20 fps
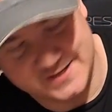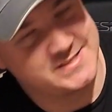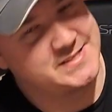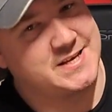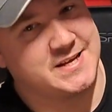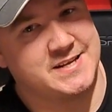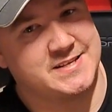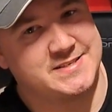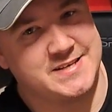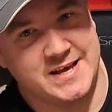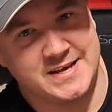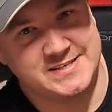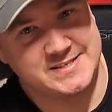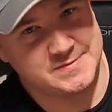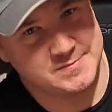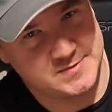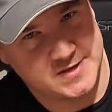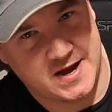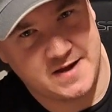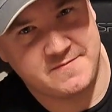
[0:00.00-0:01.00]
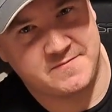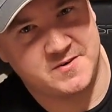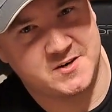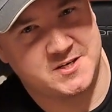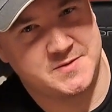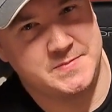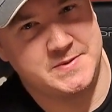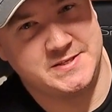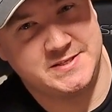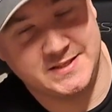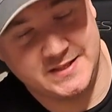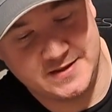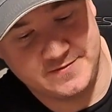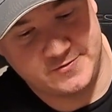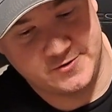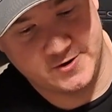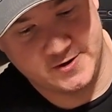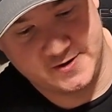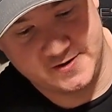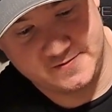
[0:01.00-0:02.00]
it's going to take some time for it to be
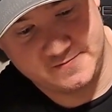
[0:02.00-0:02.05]
delivered.